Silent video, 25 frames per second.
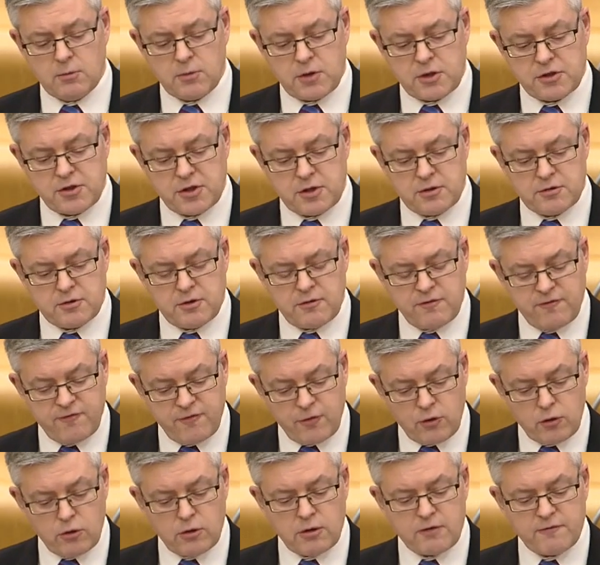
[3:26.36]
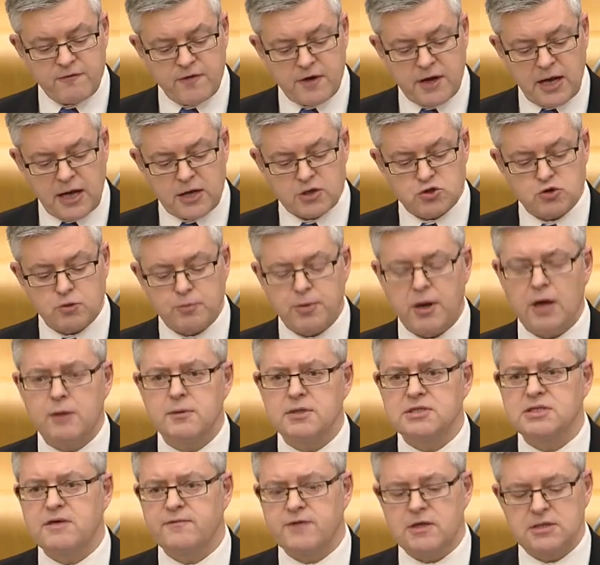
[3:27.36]
with the full financial
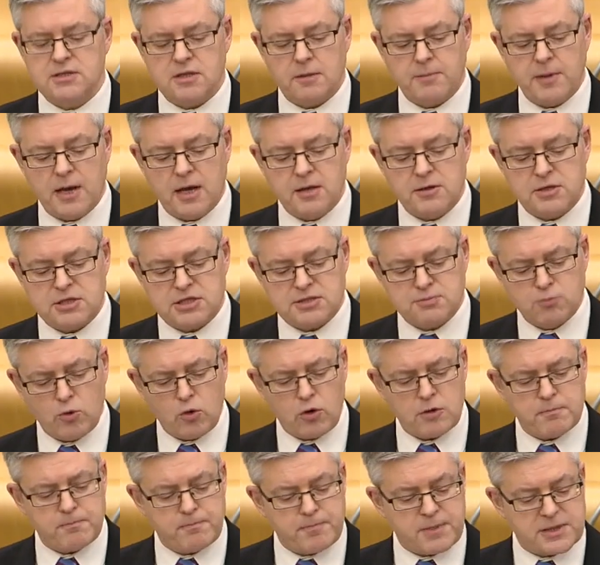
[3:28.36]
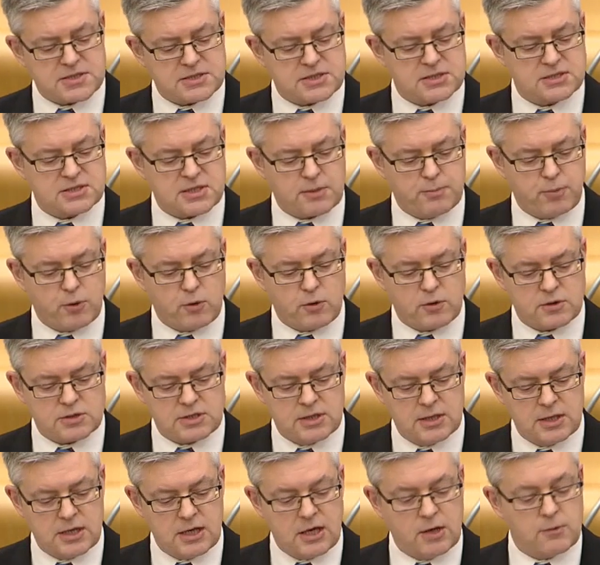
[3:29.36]
powers of independence, more business
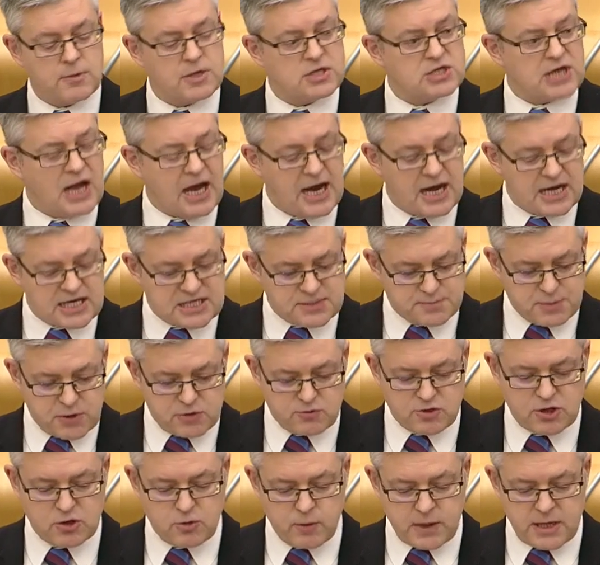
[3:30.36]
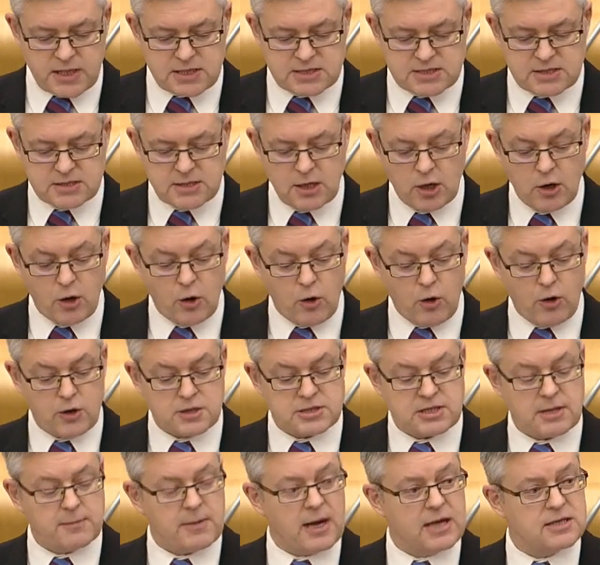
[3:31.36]
support which has been requested
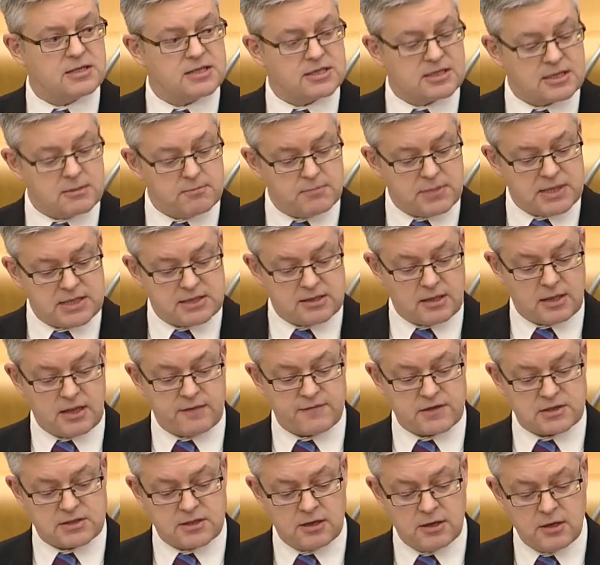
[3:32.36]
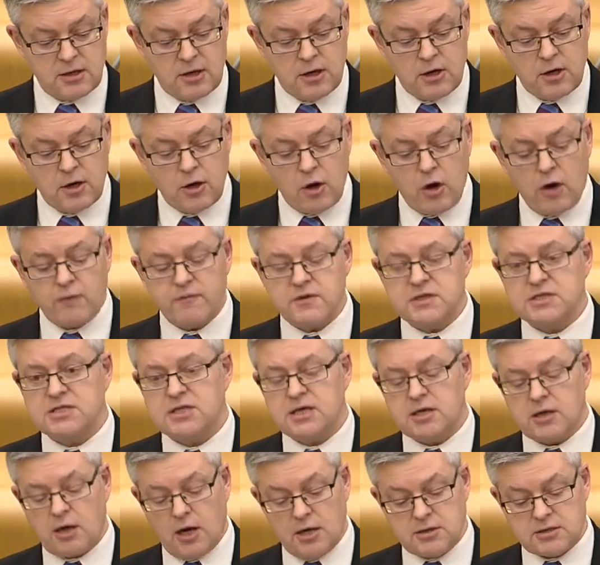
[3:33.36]
or demanded can be delivered,
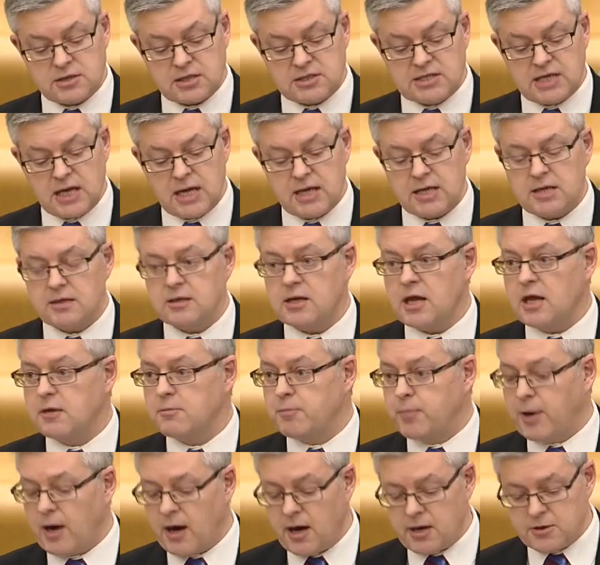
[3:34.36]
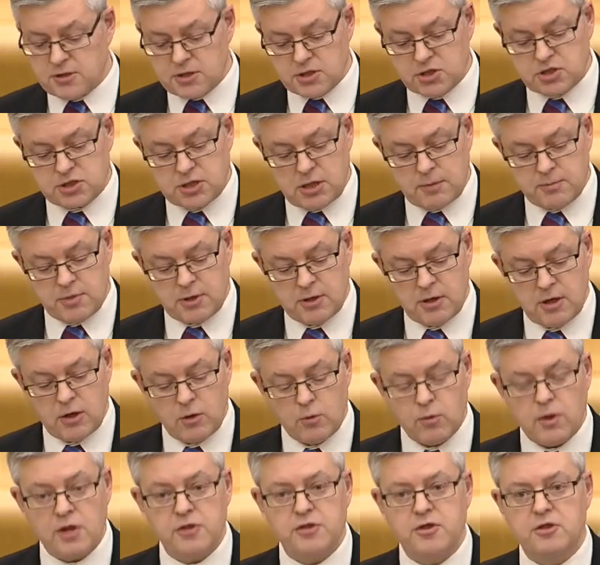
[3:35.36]
obviously undertaken in partnership
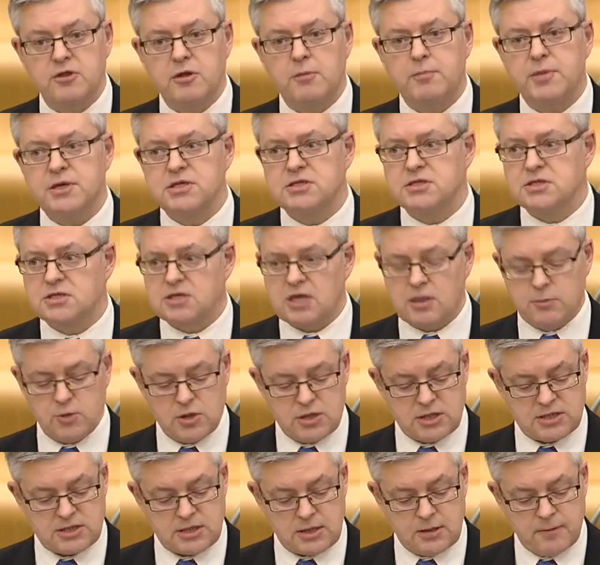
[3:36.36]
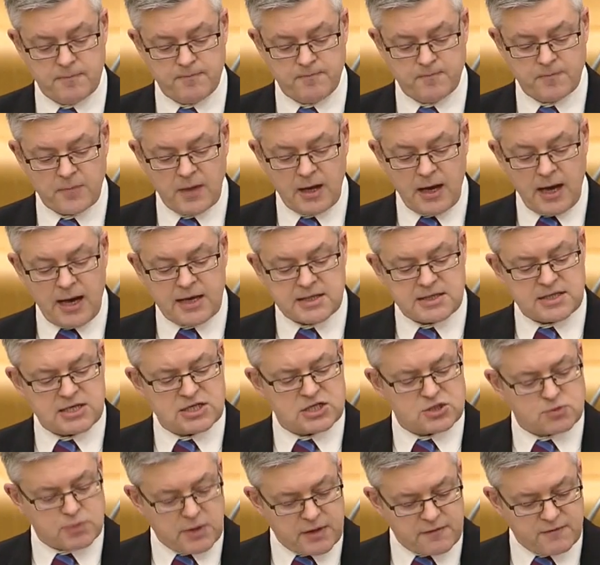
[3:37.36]
with the business community.
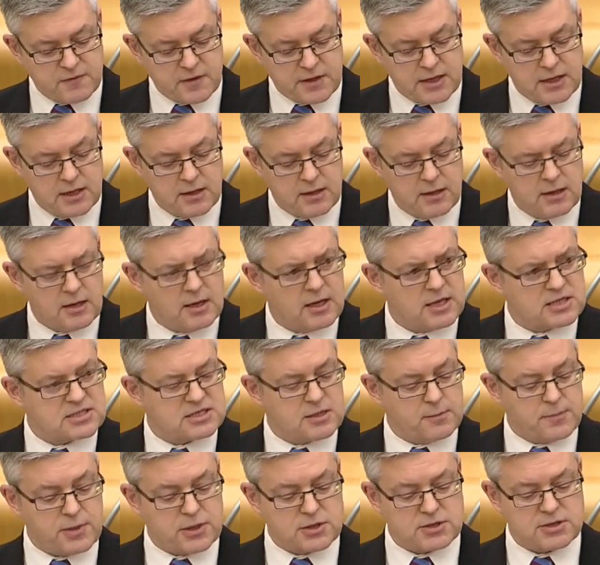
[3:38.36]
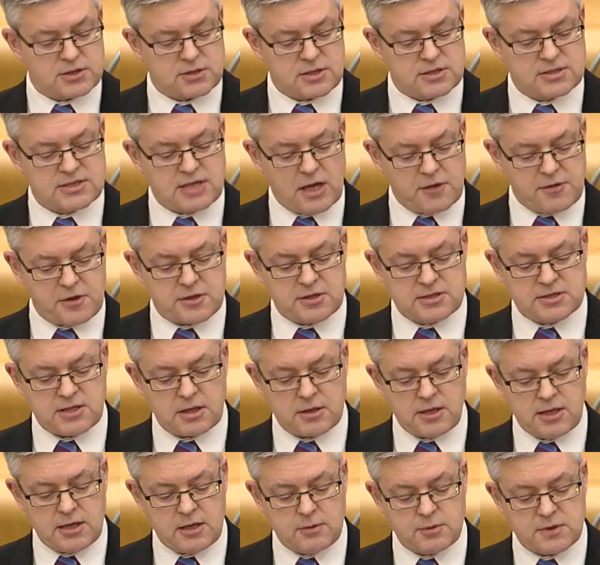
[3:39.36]
Acting swiftly, as compared to the dithering
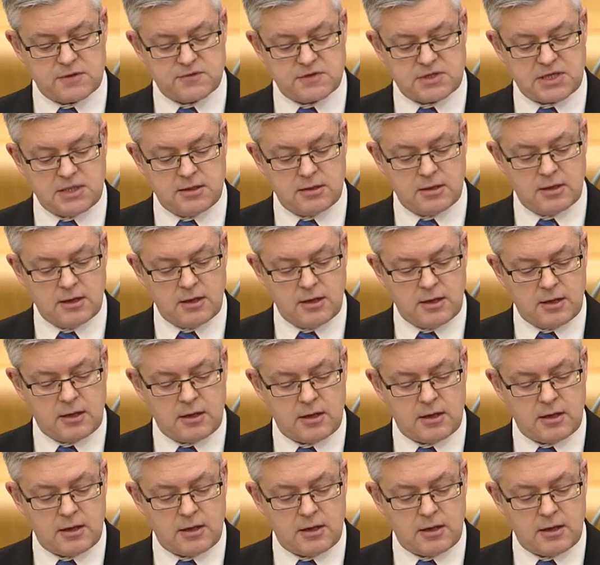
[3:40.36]
delay we have seen